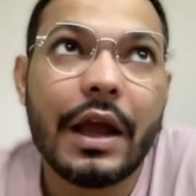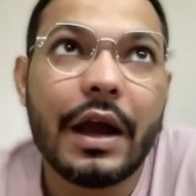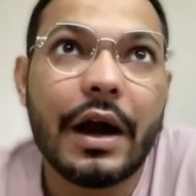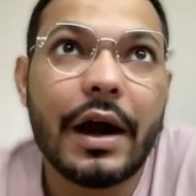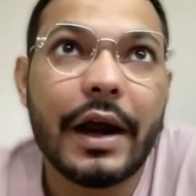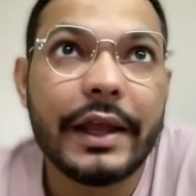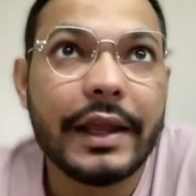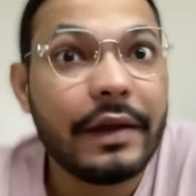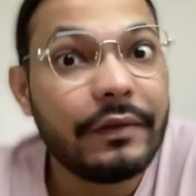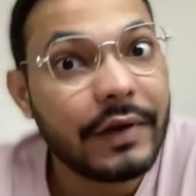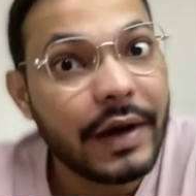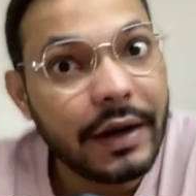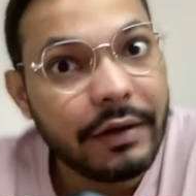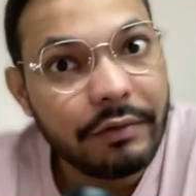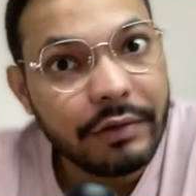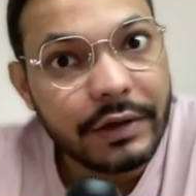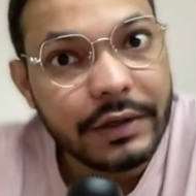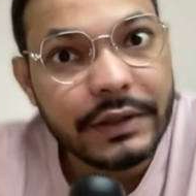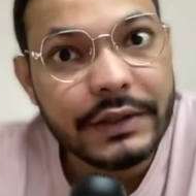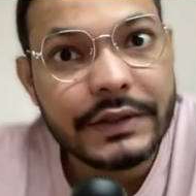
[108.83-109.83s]
I have
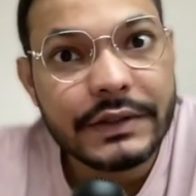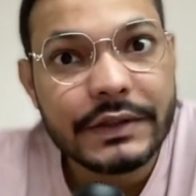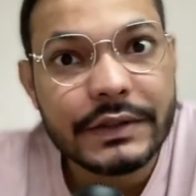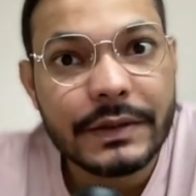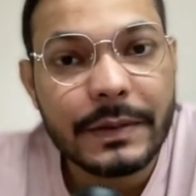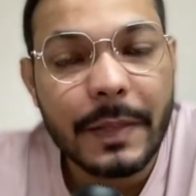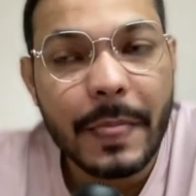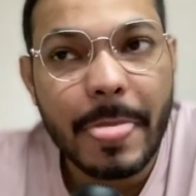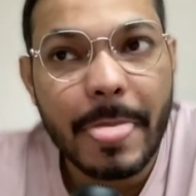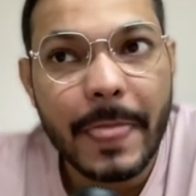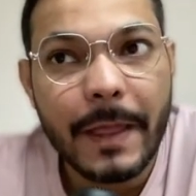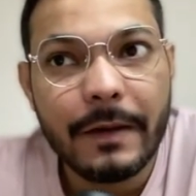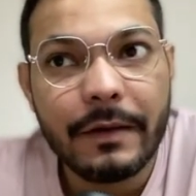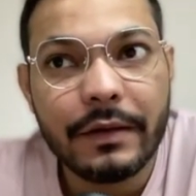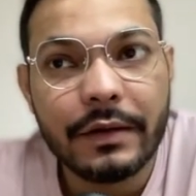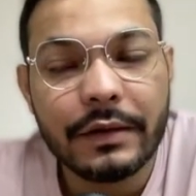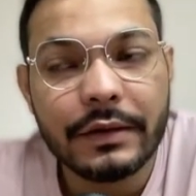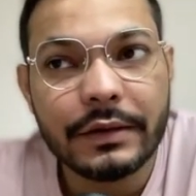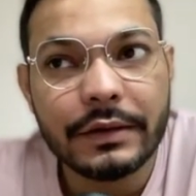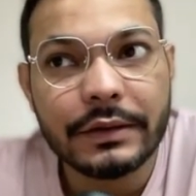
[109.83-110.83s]
categories
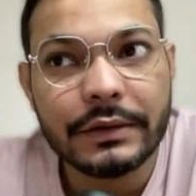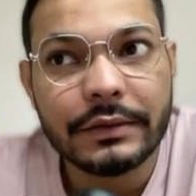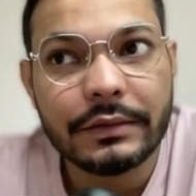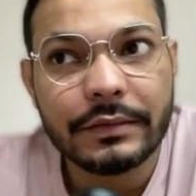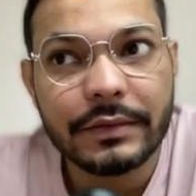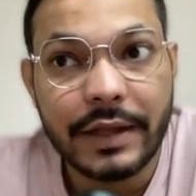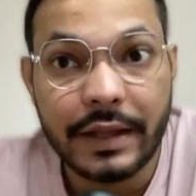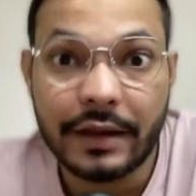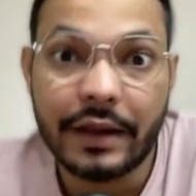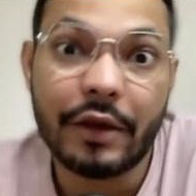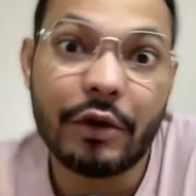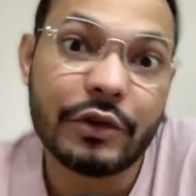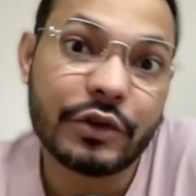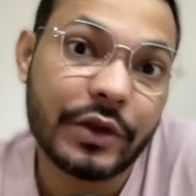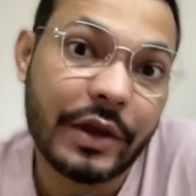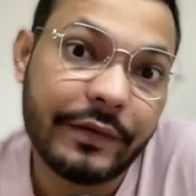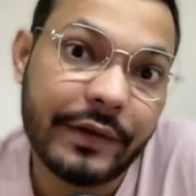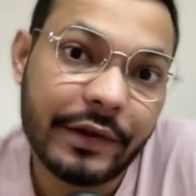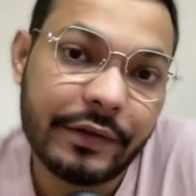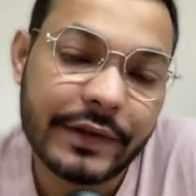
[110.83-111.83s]
like I also
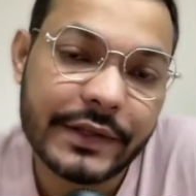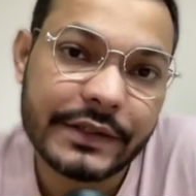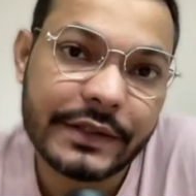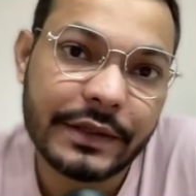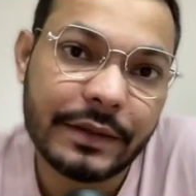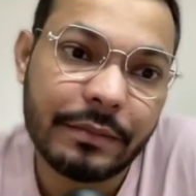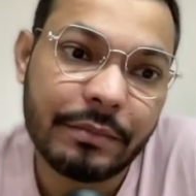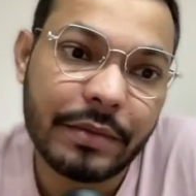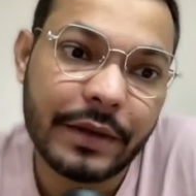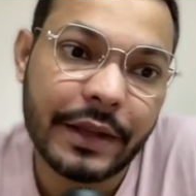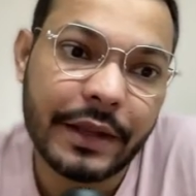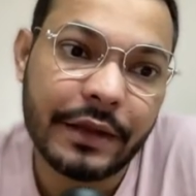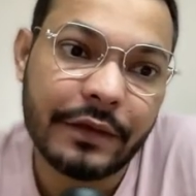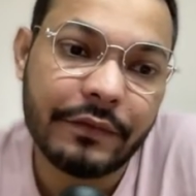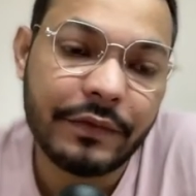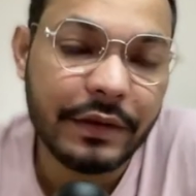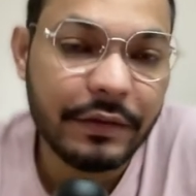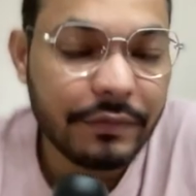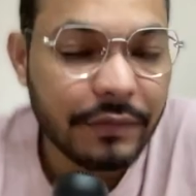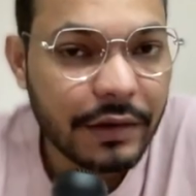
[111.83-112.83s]
have interest in playing
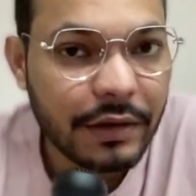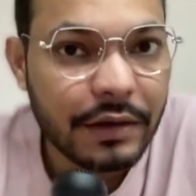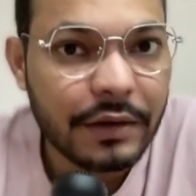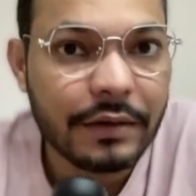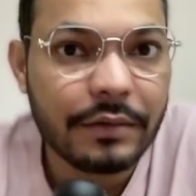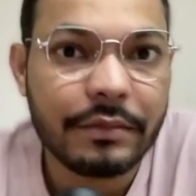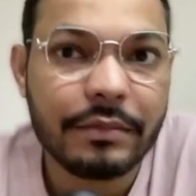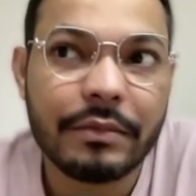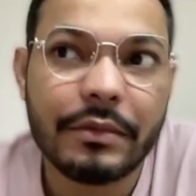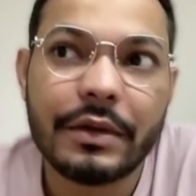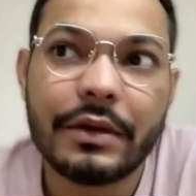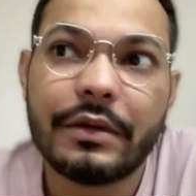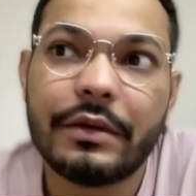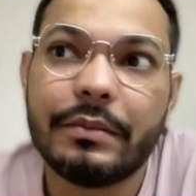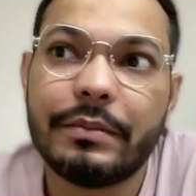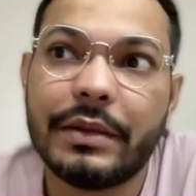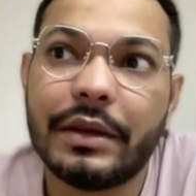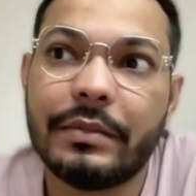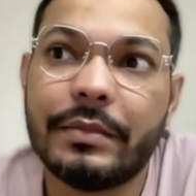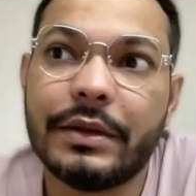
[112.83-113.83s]
FIFA,
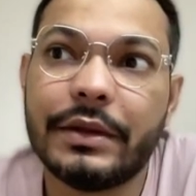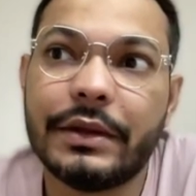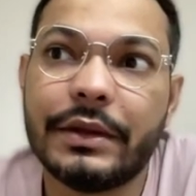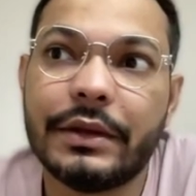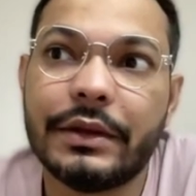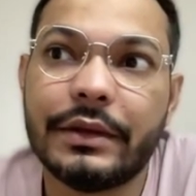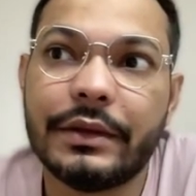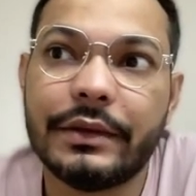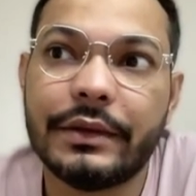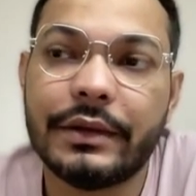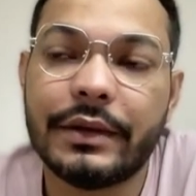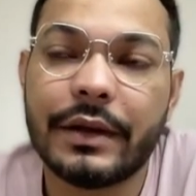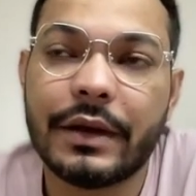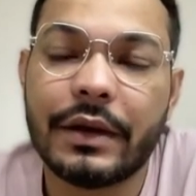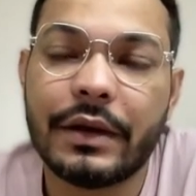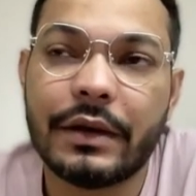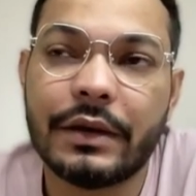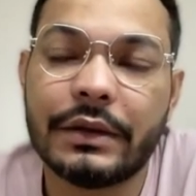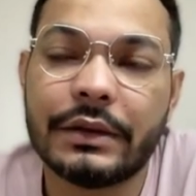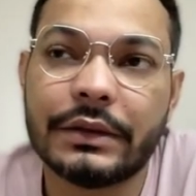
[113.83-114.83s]
maybe
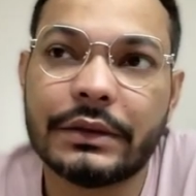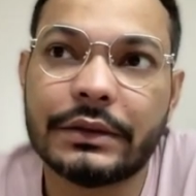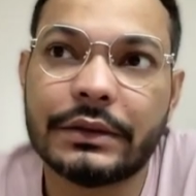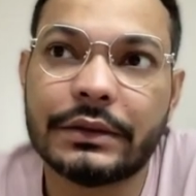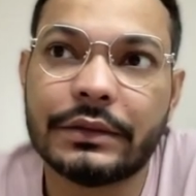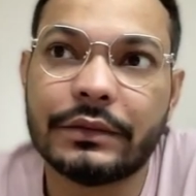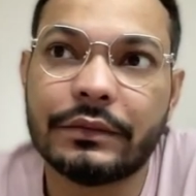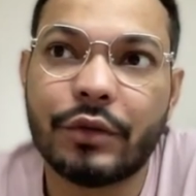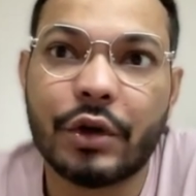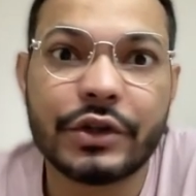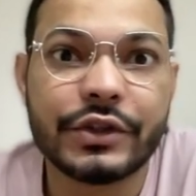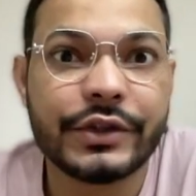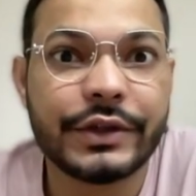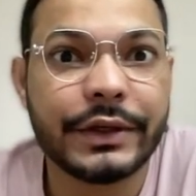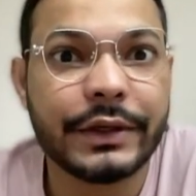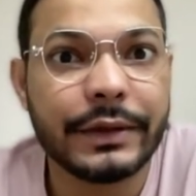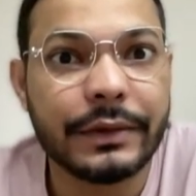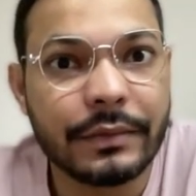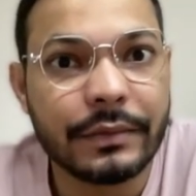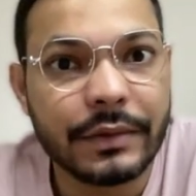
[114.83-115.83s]

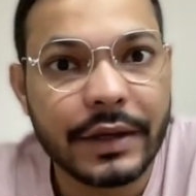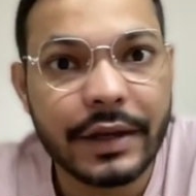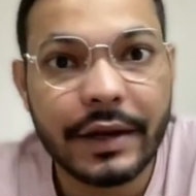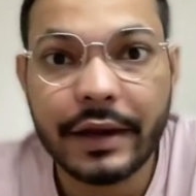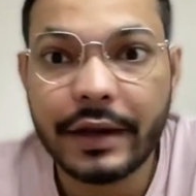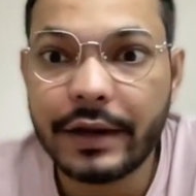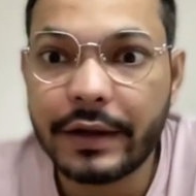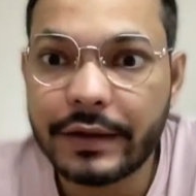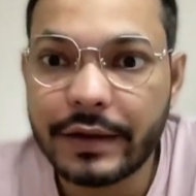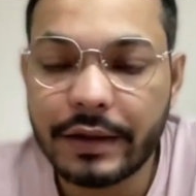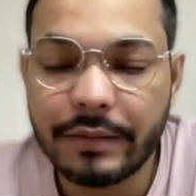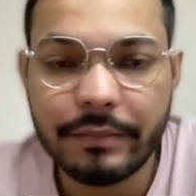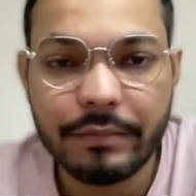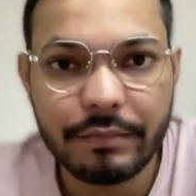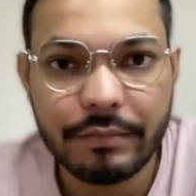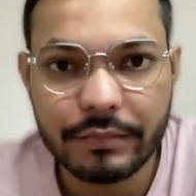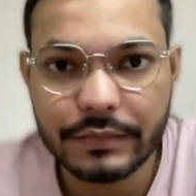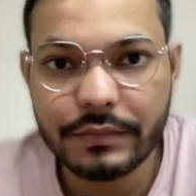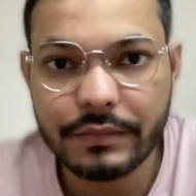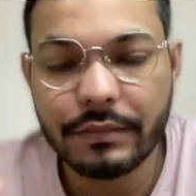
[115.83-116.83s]
watching cricket,
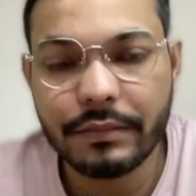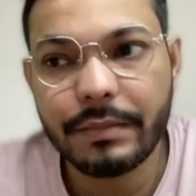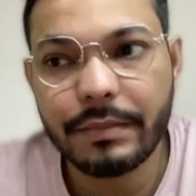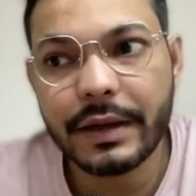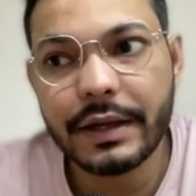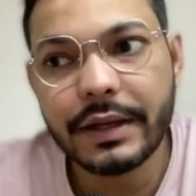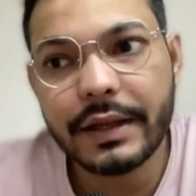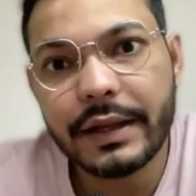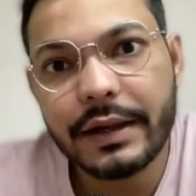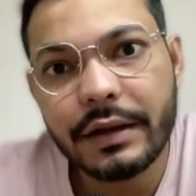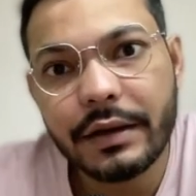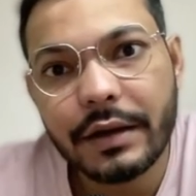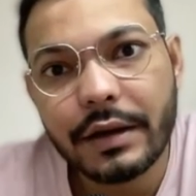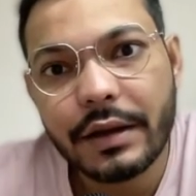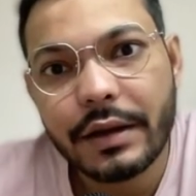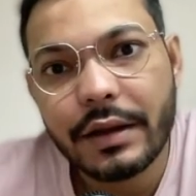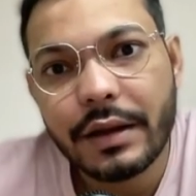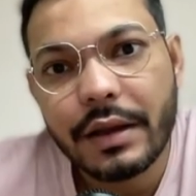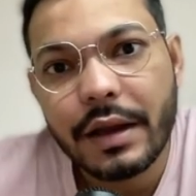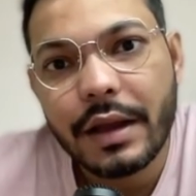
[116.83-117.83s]
but then
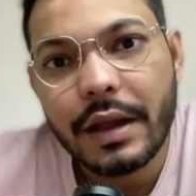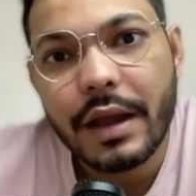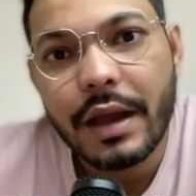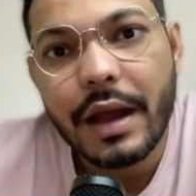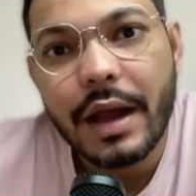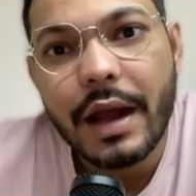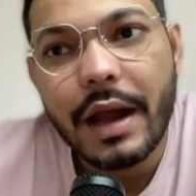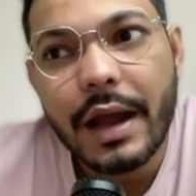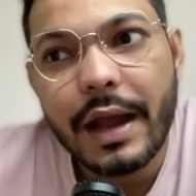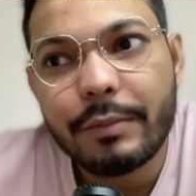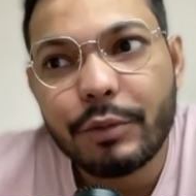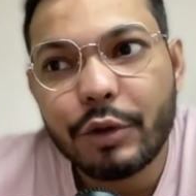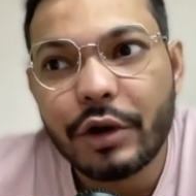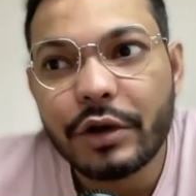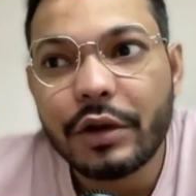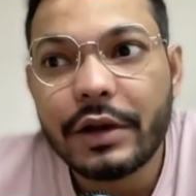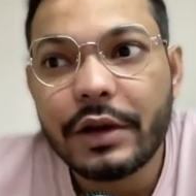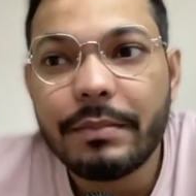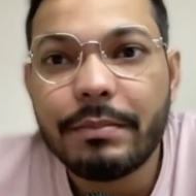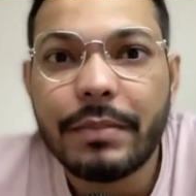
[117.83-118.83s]
I'm not
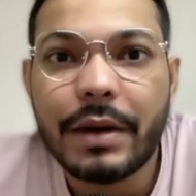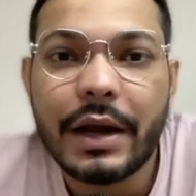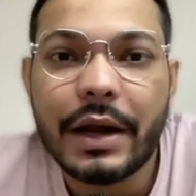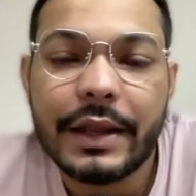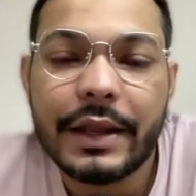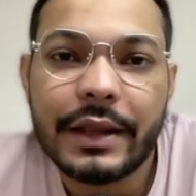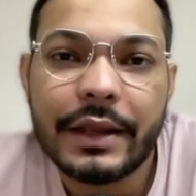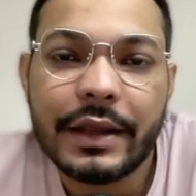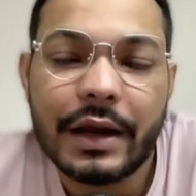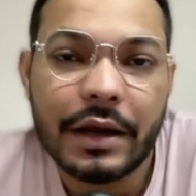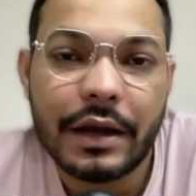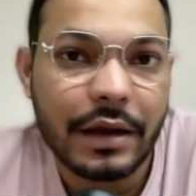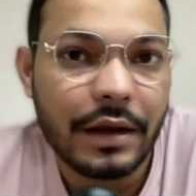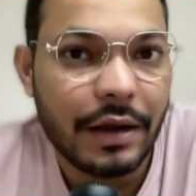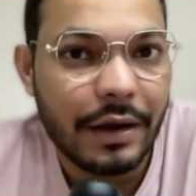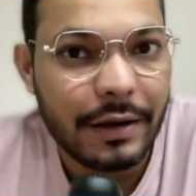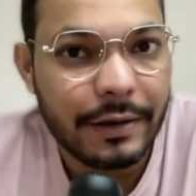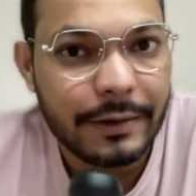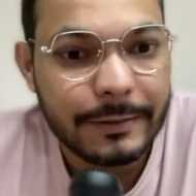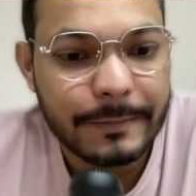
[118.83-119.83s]
going to buy a
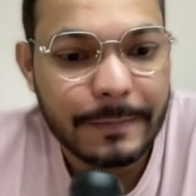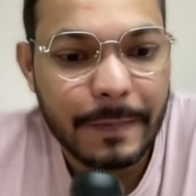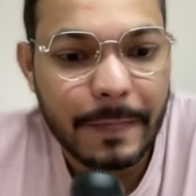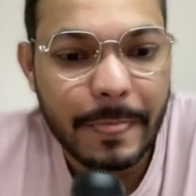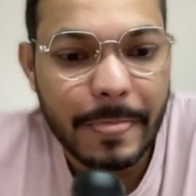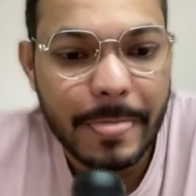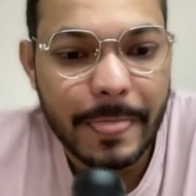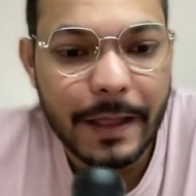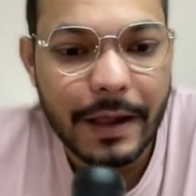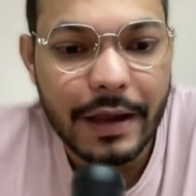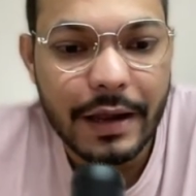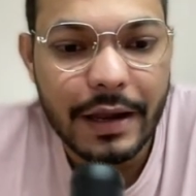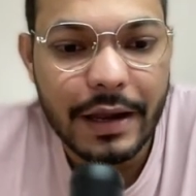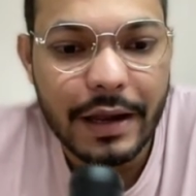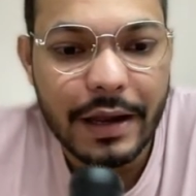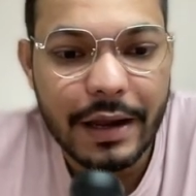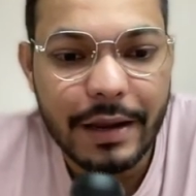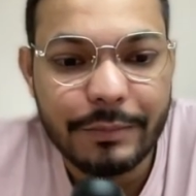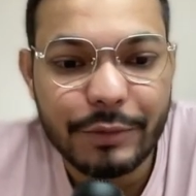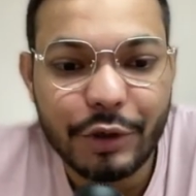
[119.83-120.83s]
car.
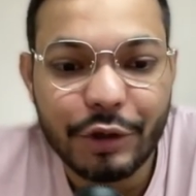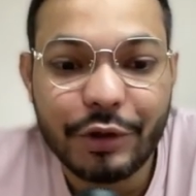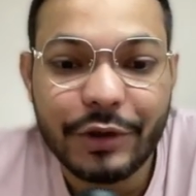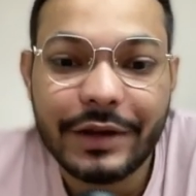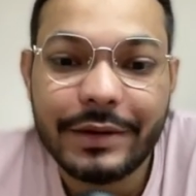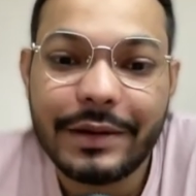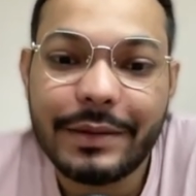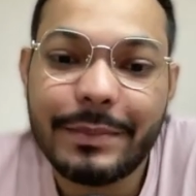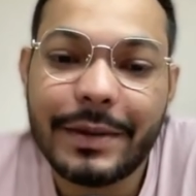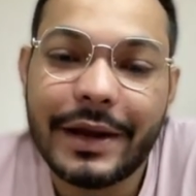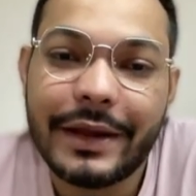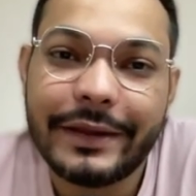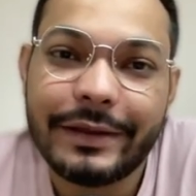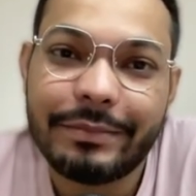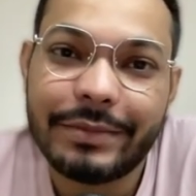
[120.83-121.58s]
I'm not going to buy a